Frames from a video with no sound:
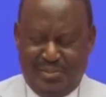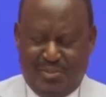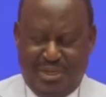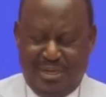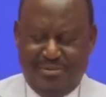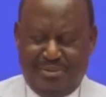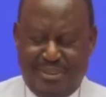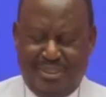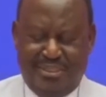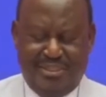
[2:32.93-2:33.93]
to help
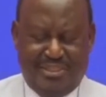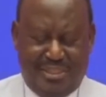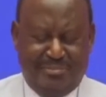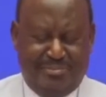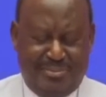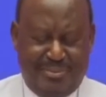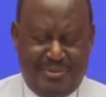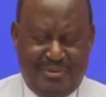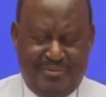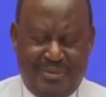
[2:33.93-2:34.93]
steady the ship
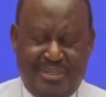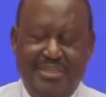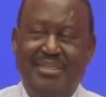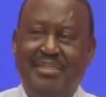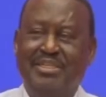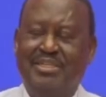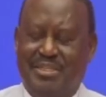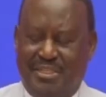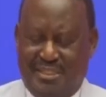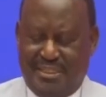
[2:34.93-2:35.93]
of the Kenyan nation